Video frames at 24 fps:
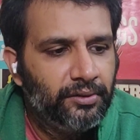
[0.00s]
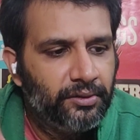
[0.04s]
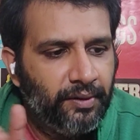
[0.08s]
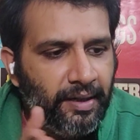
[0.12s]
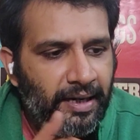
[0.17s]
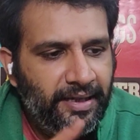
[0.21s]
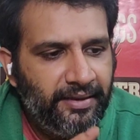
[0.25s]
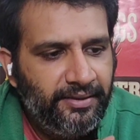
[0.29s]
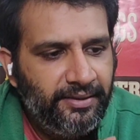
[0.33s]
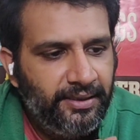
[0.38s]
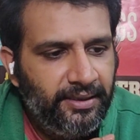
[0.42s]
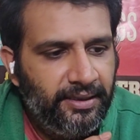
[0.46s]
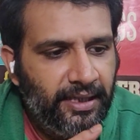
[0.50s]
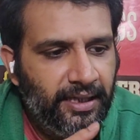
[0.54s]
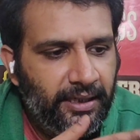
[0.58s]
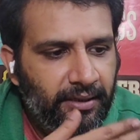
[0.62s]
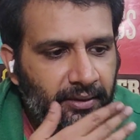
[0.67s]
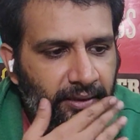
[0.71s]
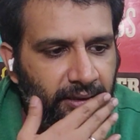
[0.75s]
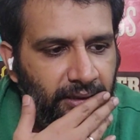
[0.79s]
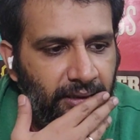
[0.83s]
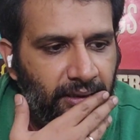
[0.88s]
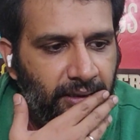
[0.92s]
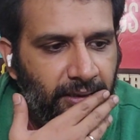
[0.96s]
So I see
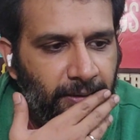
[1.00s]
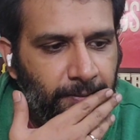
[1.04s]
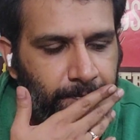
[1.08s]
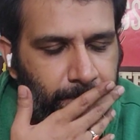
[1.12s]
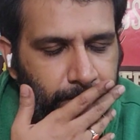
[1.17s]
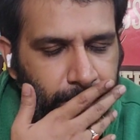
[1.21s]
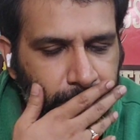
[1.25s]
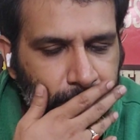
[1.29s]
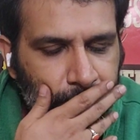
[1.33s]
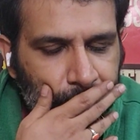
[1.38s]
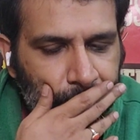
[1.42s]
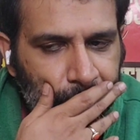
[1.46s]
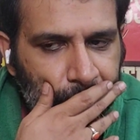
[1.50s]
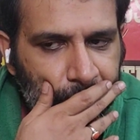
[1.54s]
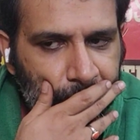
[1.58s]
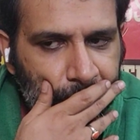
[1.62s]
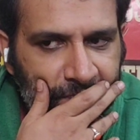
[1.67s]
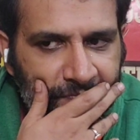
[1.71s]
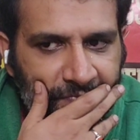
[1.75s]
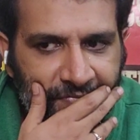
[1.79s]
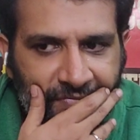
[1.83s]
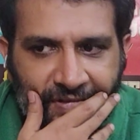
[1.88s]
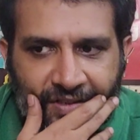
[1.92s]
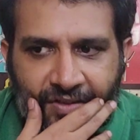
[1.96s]
that
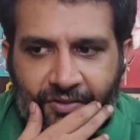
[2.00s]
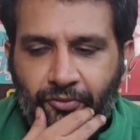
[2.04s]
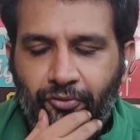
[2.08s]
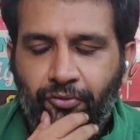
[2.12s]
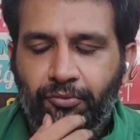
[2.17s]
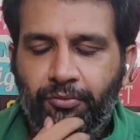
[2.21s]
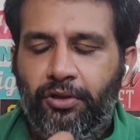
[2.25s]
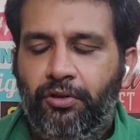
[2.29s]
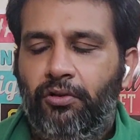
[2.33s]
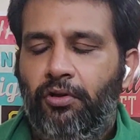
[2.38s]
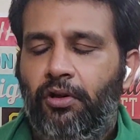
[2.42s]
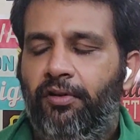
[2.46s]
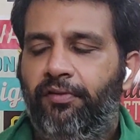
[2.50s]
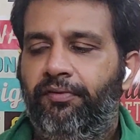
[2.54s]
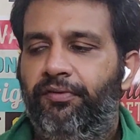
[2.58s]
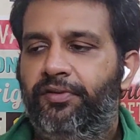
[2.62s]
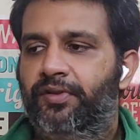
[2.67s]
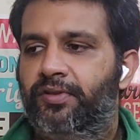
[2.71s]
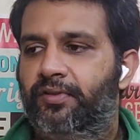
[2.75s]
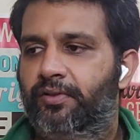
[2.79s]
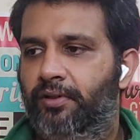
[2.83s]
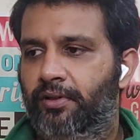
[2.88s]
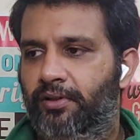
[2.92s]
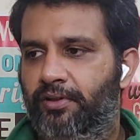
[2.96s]
there's going to be a lot
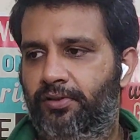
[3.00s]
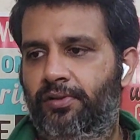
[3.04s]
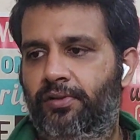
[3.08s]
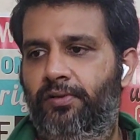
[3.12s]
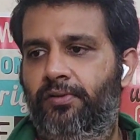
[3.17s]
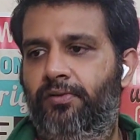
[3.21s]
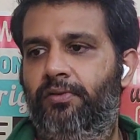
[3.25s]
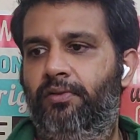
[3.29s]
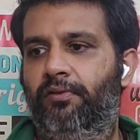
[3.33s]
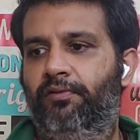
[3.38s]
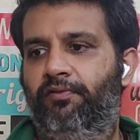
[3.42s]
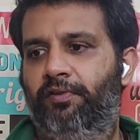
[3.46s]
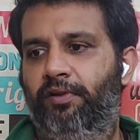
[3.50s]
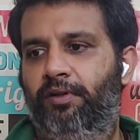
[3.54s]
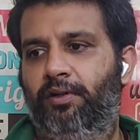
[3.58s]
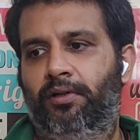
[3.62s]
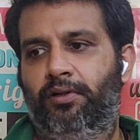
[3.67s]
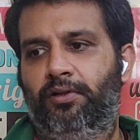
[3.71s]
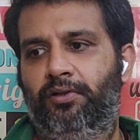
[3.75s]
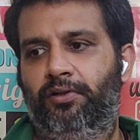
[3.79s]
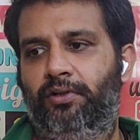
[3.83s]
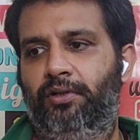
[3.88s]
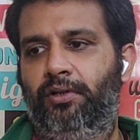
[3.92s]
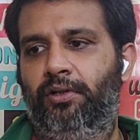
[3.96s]
of resurgence of
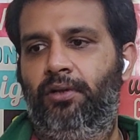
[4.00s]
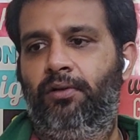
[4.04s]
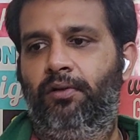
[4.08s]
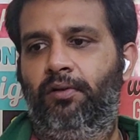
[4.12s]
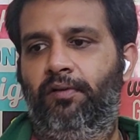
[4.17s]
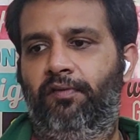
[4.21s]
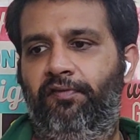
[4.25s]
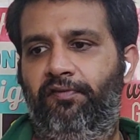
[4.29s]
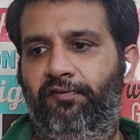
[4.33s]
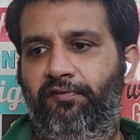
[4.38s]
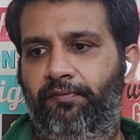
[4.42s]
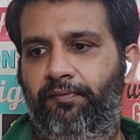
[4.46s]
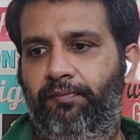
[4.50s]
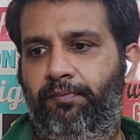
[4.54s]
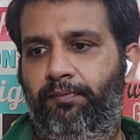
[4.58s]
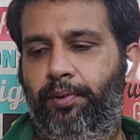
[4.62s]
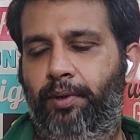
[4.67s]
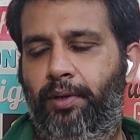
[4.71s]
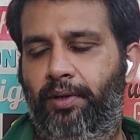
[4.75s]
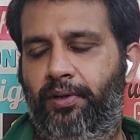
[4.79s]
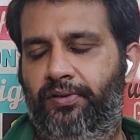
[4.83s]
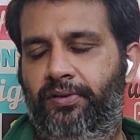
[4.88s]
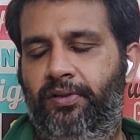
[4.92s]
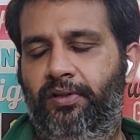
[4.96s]
energy, of
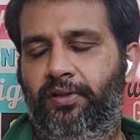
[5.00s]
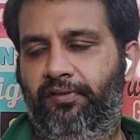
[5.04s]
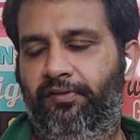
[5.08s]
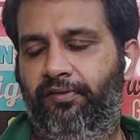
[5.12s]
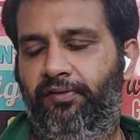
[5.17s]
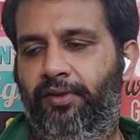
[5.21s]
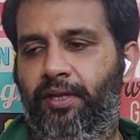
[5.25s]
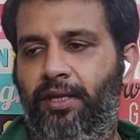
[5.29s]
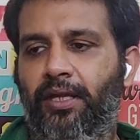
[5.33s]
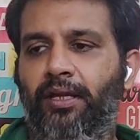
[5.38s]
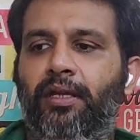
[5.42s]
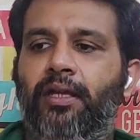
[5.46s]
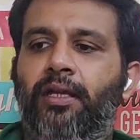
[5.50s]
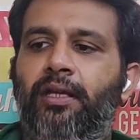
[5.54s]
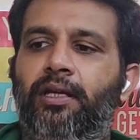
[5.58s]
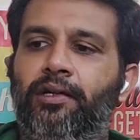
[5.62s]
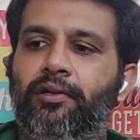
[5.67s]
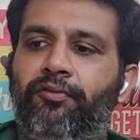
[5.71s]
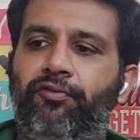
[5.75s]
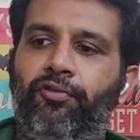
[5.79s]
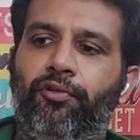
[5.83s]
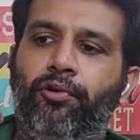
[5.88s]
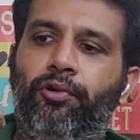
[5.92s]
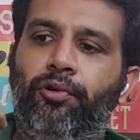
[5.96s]
positive
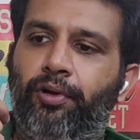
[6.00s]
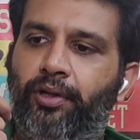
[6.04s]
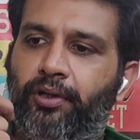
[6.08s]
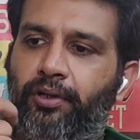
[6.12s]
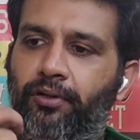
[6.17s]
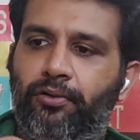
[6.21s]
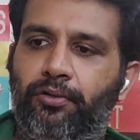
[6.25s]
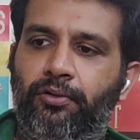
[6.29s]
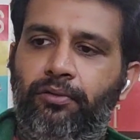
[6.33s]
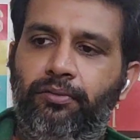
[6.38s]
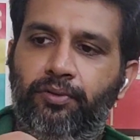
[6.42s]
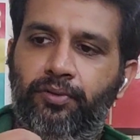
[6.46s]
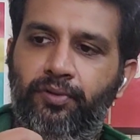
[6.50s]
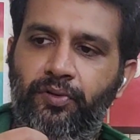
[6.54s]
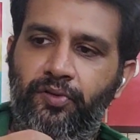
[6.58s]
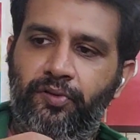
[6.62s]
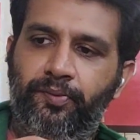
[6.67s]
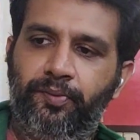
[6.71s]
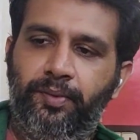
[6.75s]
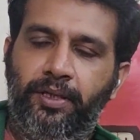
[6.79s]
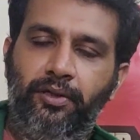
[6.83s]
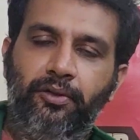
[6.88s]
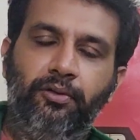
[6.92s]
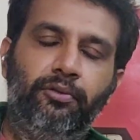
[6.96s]
thinking and following through with
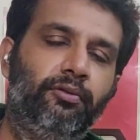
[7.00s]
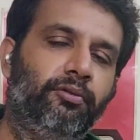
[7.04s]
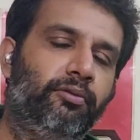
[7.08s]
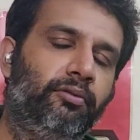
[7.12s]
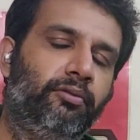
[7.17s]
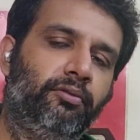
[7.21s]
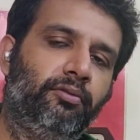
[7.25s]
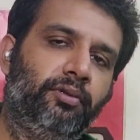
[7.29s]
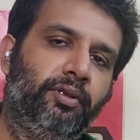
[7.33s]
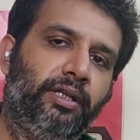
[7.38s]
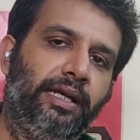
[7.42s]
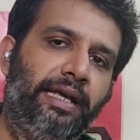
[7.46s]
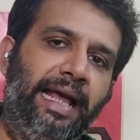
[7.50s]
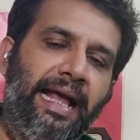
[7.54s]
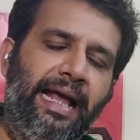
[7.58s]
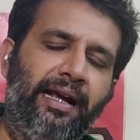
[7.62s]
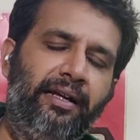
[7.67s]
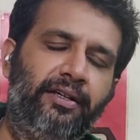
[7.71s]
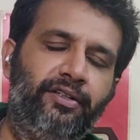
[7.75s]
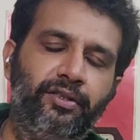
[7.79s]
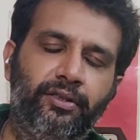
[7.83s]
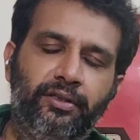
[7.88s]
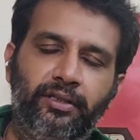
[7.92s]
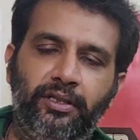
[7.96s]
respect to the
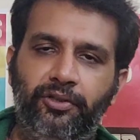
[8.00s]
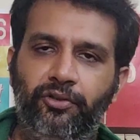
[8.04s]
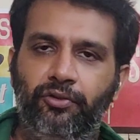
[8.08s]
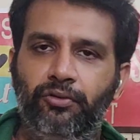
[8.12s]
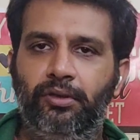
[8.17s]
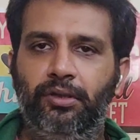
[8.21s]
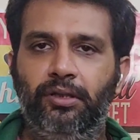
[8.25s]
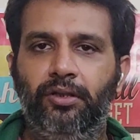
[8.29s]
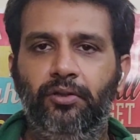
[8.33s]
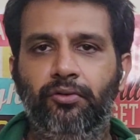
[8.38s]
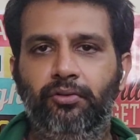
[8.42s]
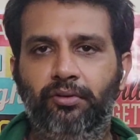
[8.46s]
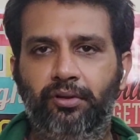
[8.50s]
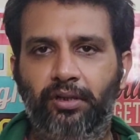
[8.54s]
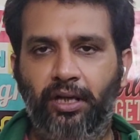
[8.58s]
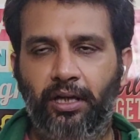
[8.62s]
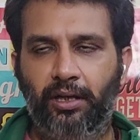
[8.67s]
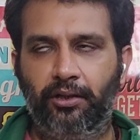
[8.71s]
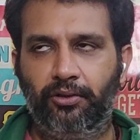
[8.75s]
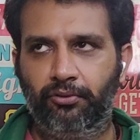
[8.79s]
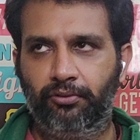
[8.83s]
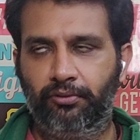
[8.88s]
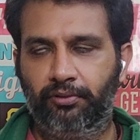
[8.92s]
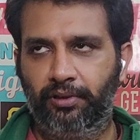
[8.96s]
action that you need to
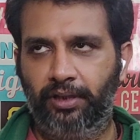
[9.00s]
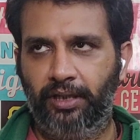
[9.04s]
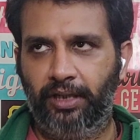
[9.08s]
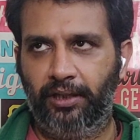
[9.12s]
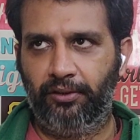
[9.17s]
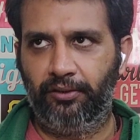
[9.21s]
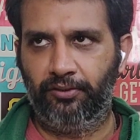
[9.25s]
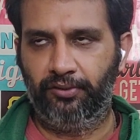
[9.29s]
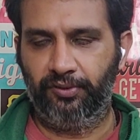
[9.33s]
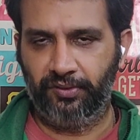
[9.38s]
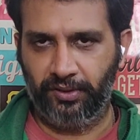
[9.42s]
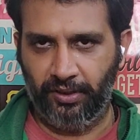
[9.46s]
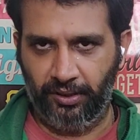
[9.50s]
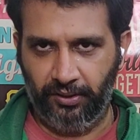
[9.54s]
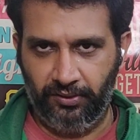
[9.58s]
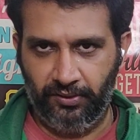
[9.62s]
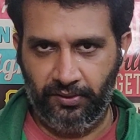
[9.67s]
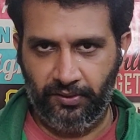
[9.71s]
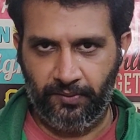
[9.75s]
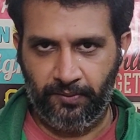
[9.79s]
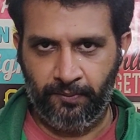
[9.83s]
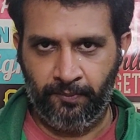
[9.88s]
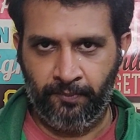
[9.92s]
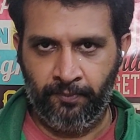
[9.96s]
take to create those
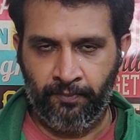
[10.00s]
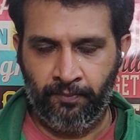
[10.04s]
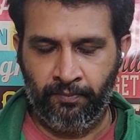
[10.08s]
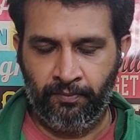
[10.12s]
things.